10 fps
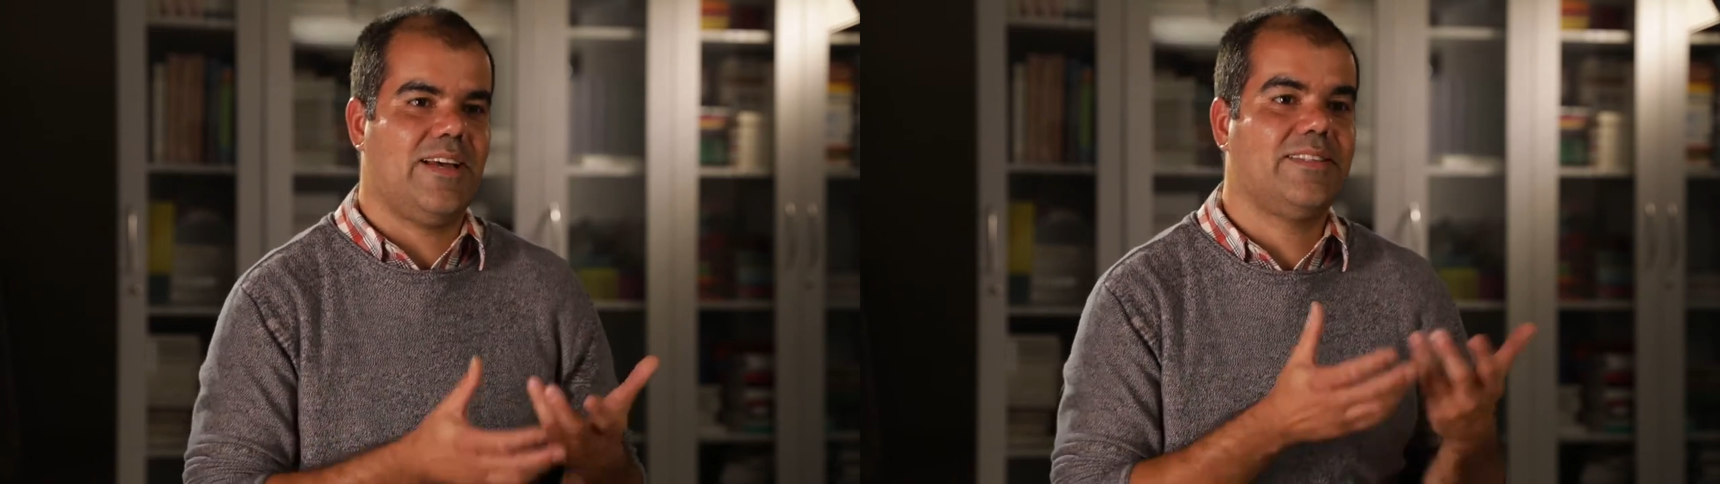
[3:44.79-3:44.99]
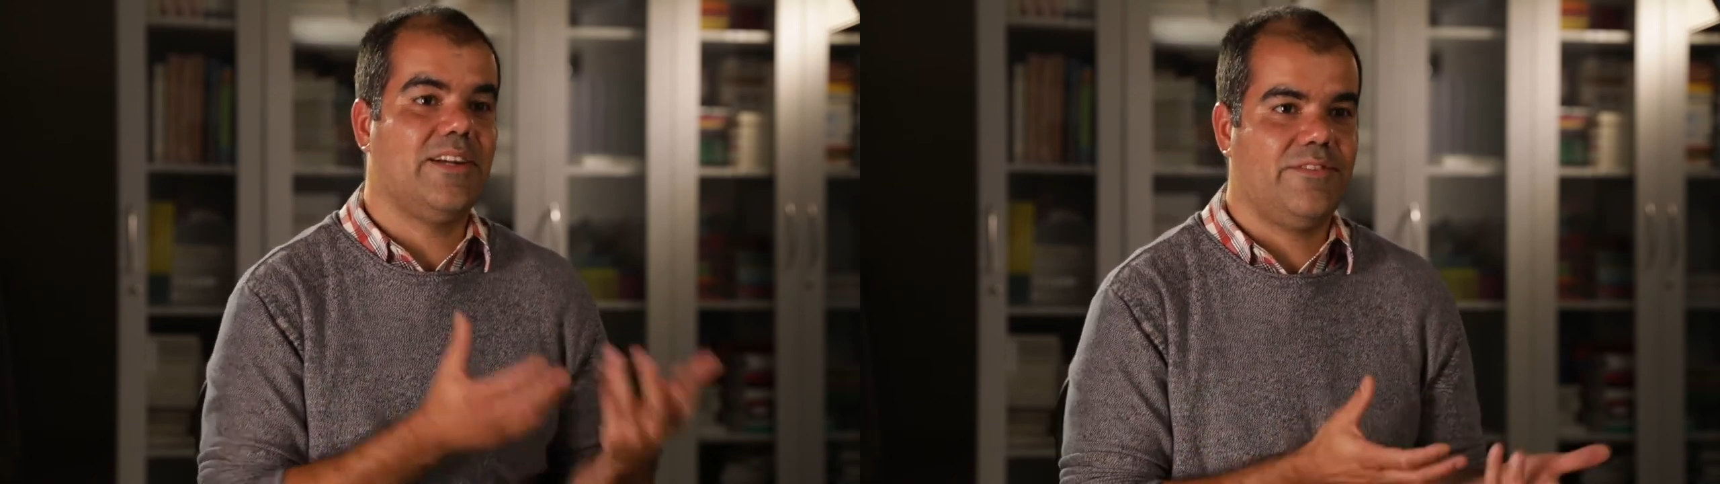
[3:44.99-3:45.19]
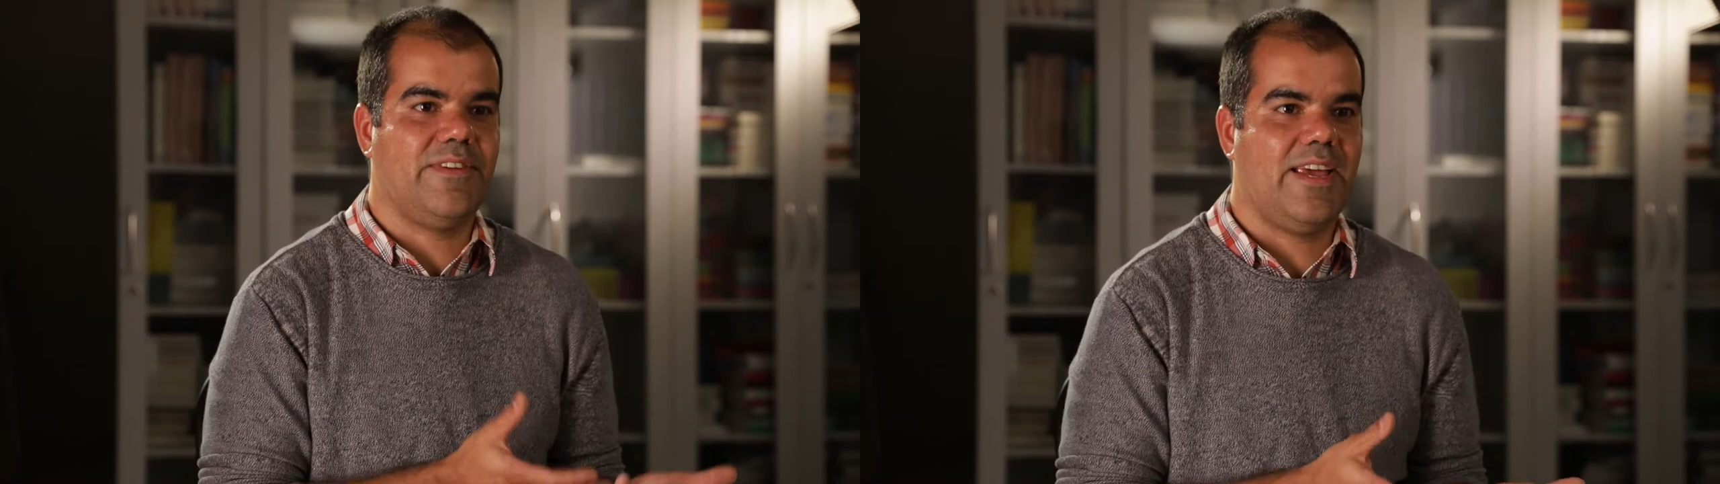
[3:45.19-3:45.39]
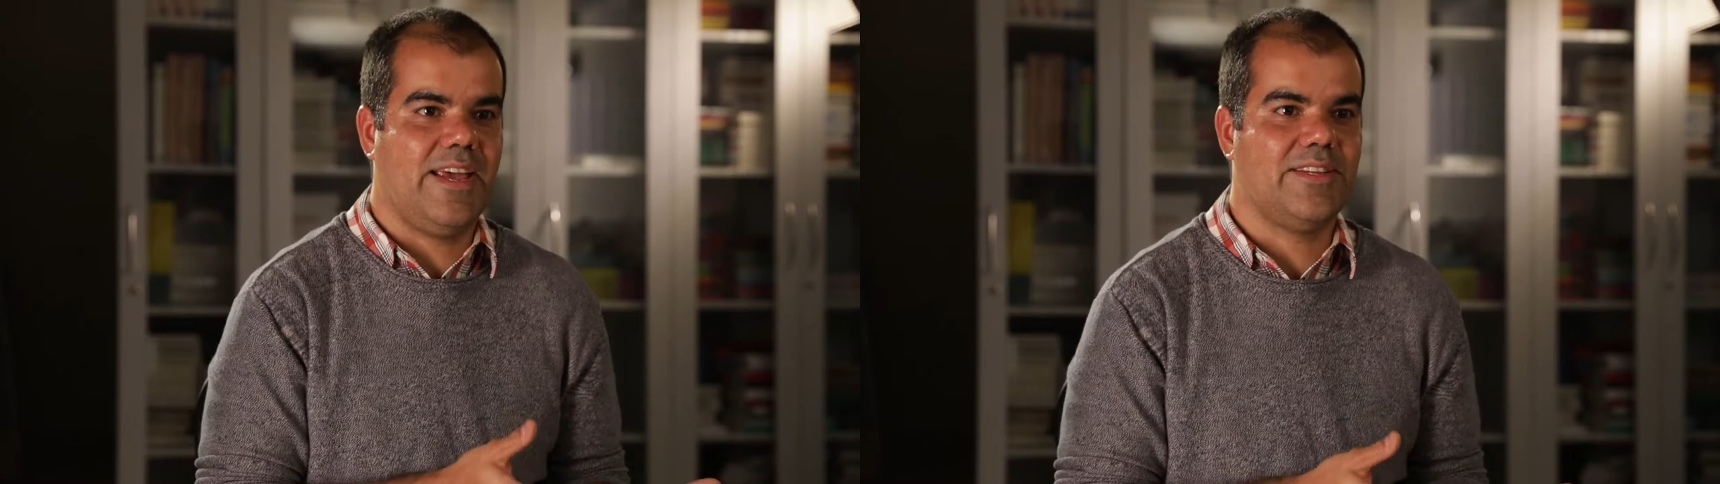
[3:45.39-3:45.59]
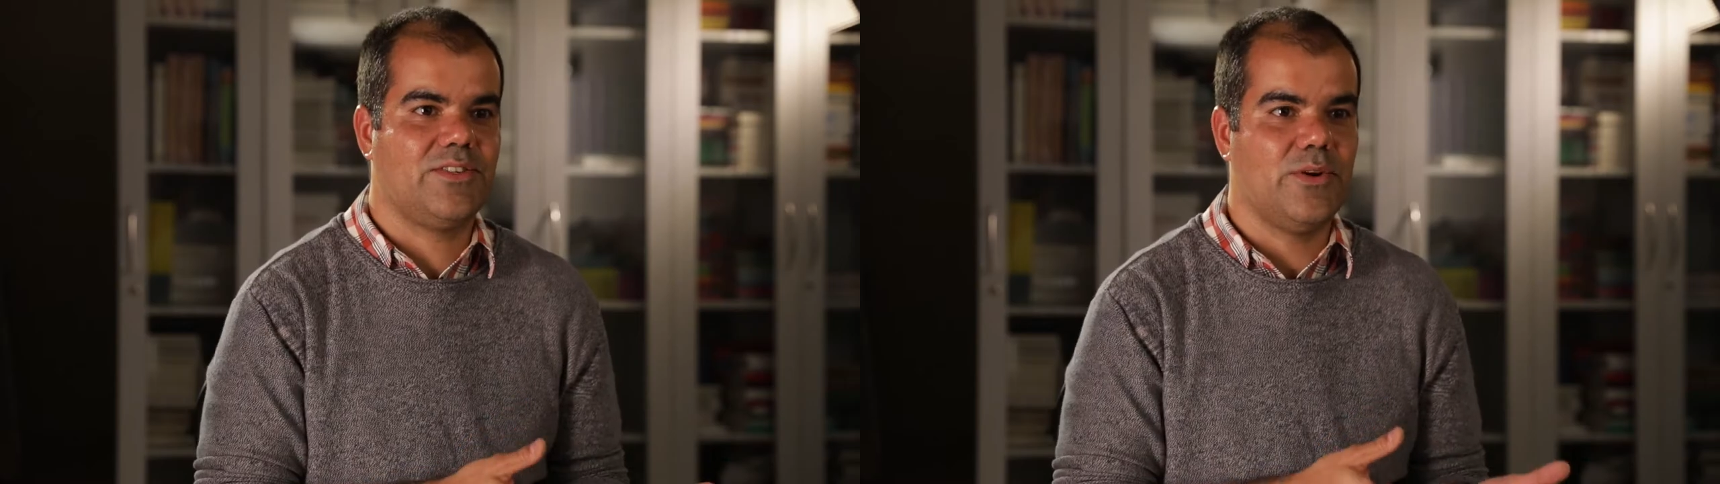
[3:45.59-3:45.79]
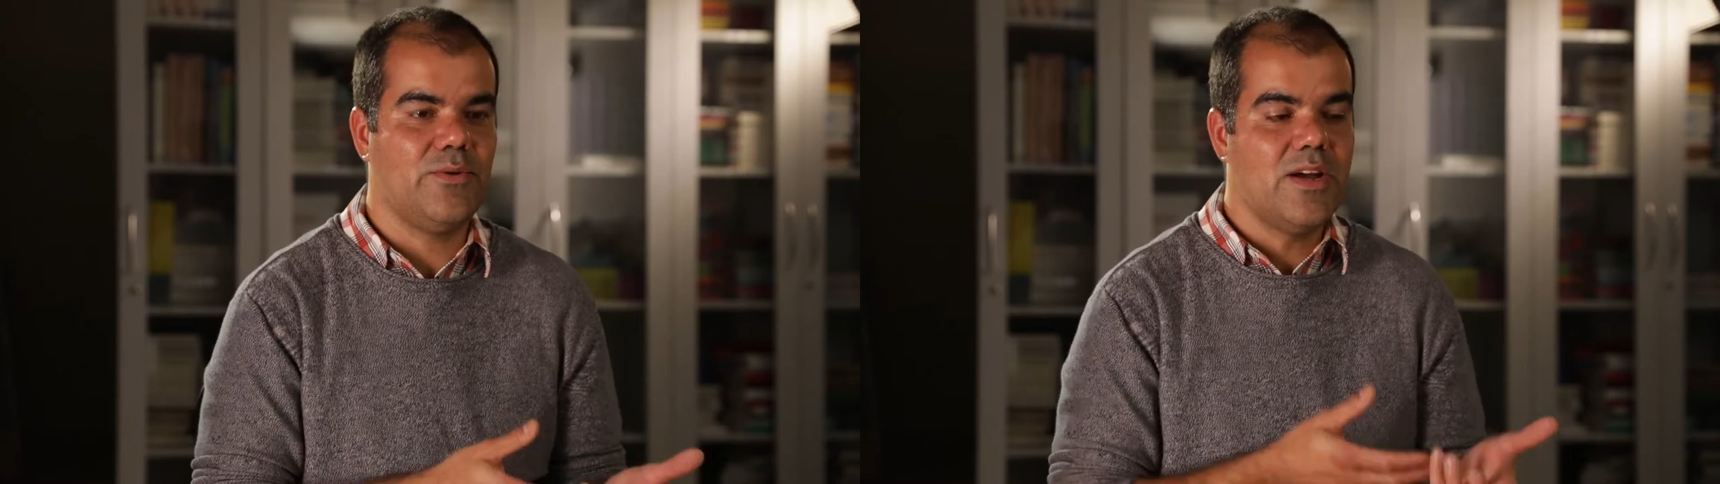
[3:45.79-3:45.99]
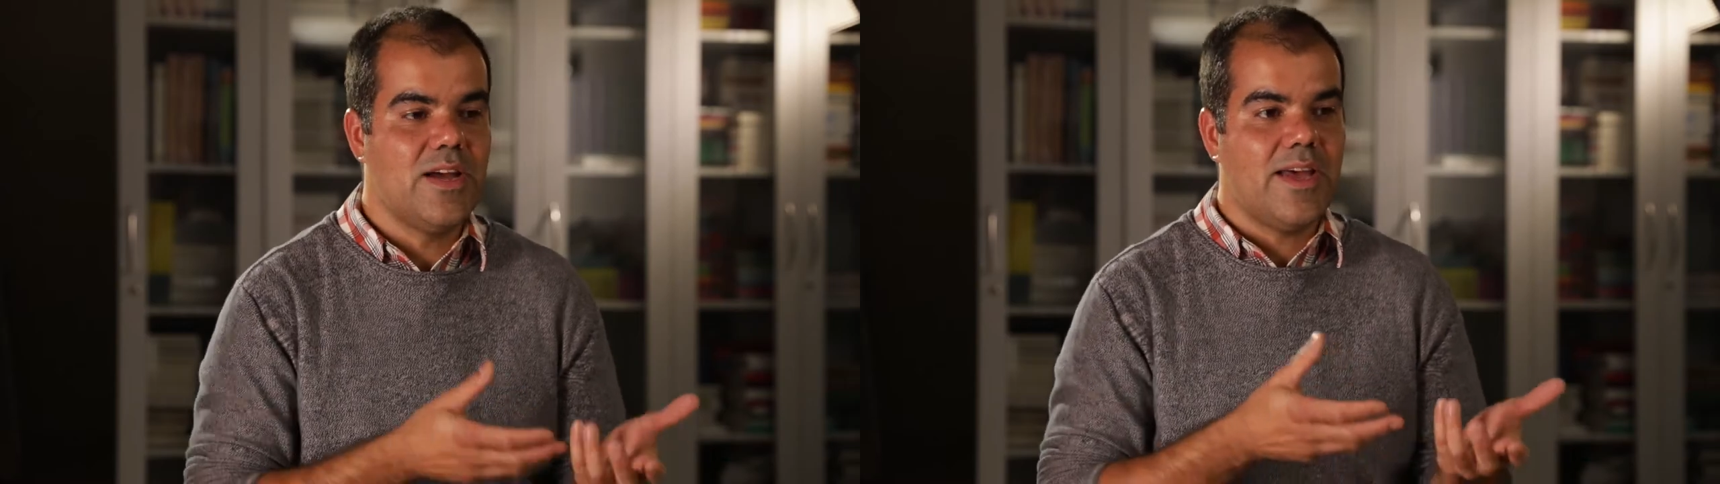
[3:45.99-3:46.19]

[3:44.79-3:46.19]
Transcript: certificate? So,